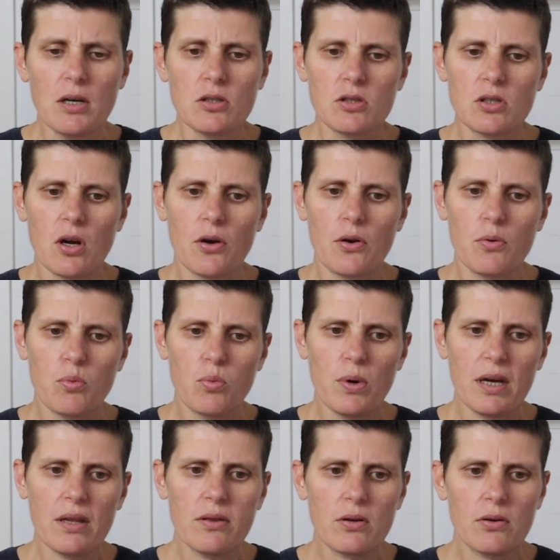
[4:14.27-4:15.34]
So
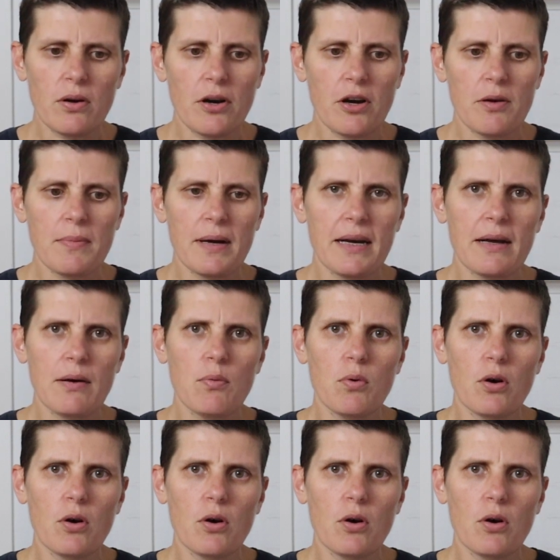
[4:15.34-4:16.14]
with Cronometer,